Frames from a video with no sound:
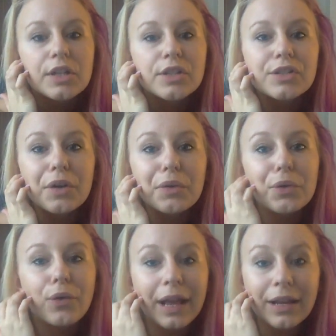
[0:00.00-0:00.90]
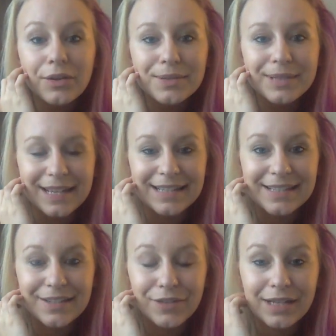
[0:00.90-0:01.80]
So the great news
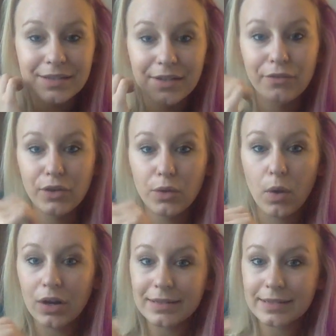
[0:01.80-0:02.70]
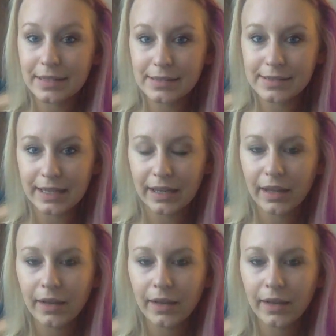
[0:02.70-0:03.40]
is if you aren't succeeding,